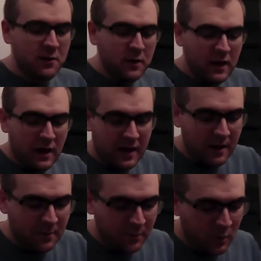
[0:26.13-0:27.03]

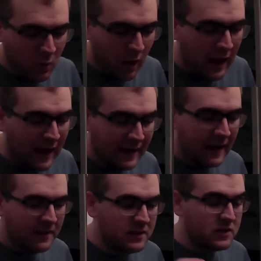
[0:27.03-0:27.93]
I got this
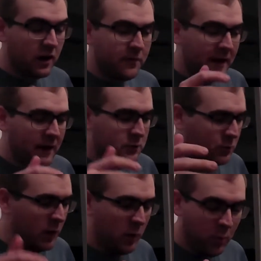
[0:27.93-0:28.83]
off the actual
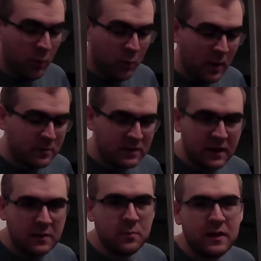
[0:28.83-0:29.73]
GoPro website
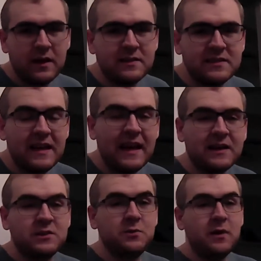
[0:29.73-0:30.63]
because they actually were
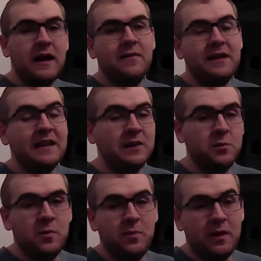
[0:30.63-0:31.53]
having a little bit
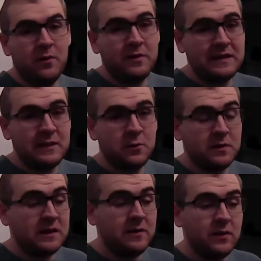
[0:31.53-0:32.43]
better of a deal than
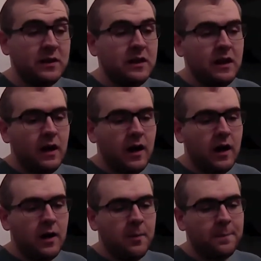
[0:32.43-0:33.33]
even
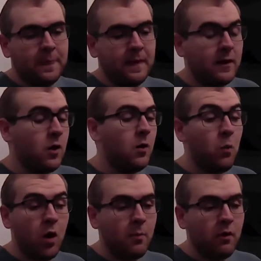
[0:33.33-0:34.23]
like a
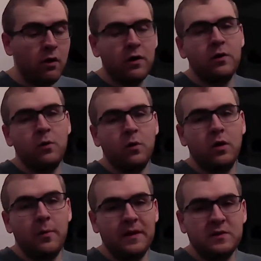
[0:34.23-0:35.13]
Walmart or a
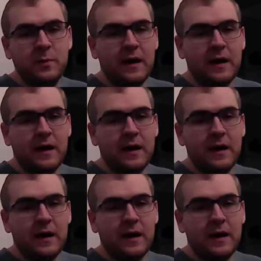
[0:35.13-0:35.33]
Best Buy.